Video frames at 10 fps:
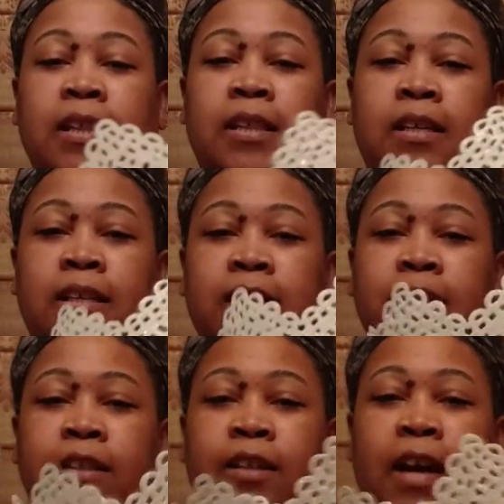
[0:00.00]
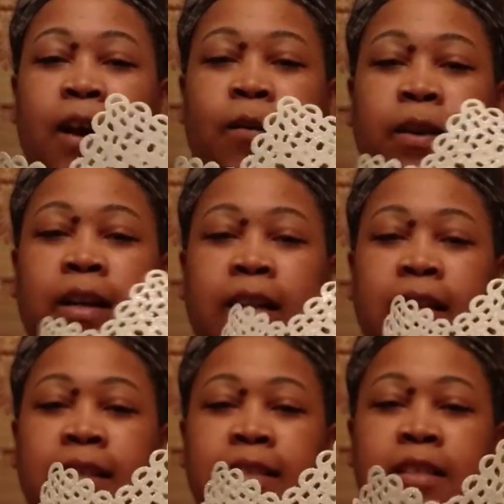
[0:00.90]
the glitter, how it
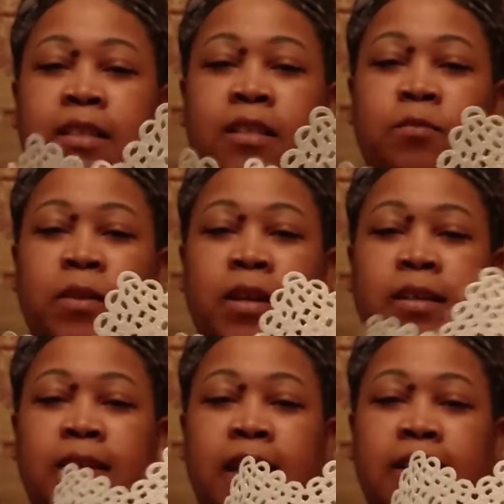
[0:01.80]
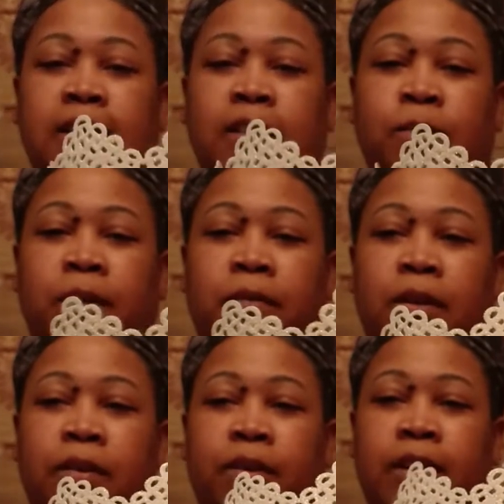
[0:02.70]
glistens, because it has a little bit
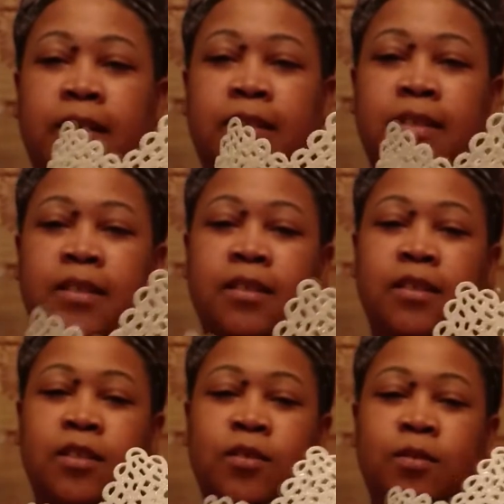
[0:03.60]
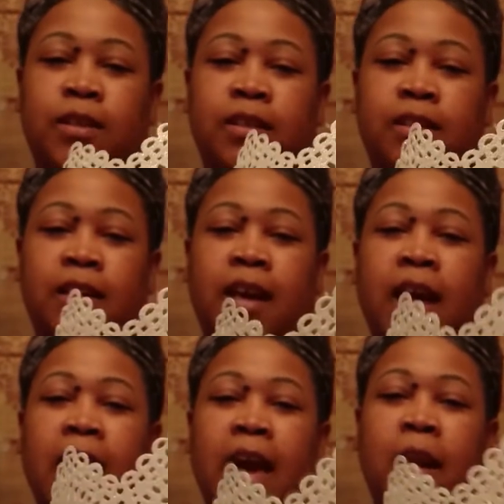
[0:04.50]
of iridescence to it.
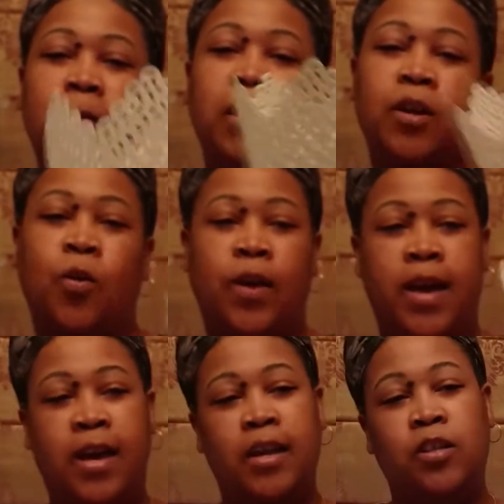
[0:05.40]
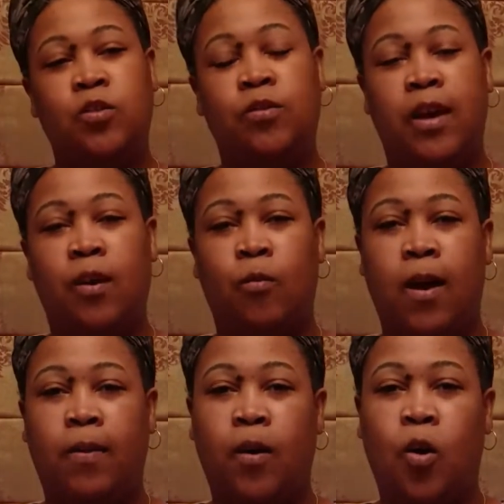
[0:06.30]
And I'm going to go ahead and do that
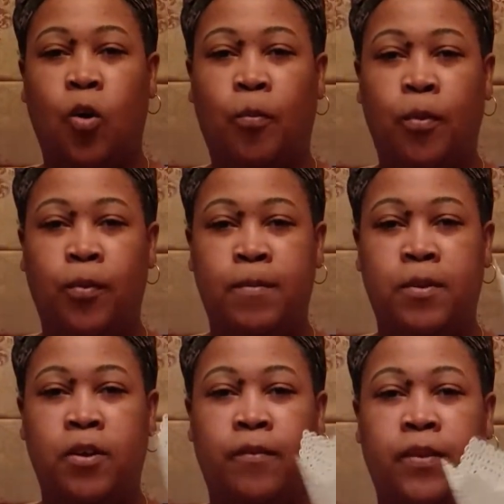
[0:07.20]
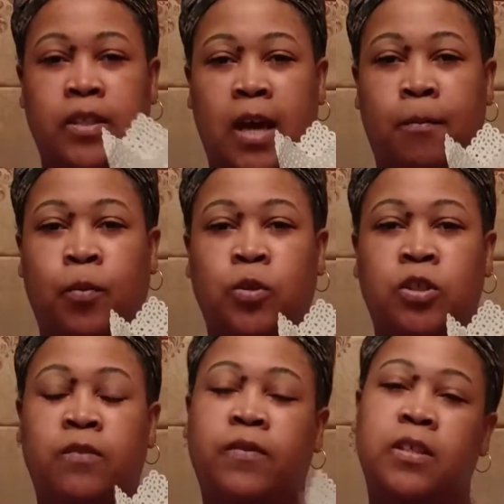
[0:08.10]
around the whole perimeter of the top
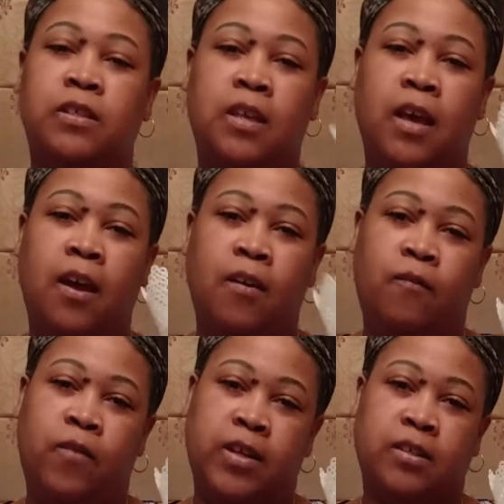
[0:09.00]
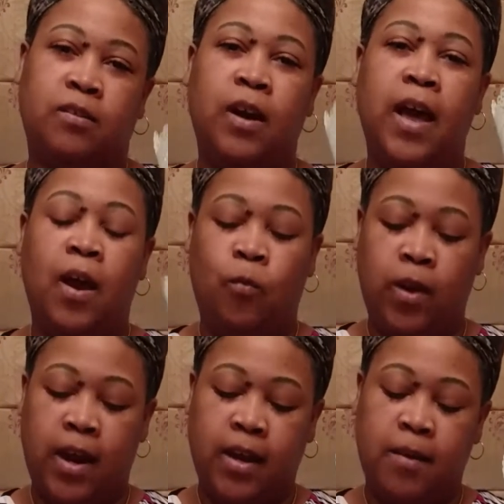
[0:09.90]
portion of this vessel, and
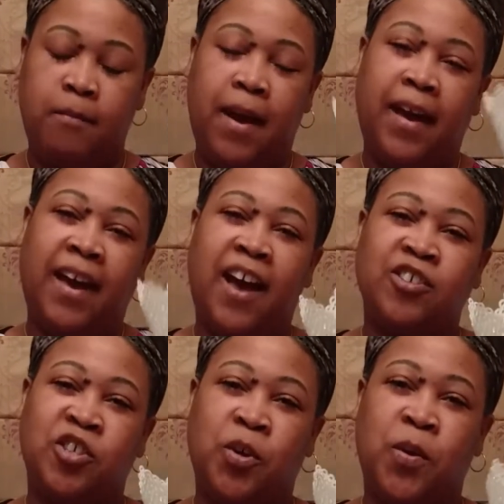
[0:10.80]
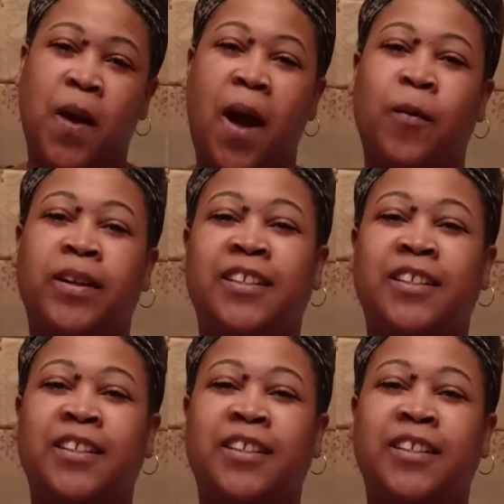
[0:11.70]
when I come back I'll show you how it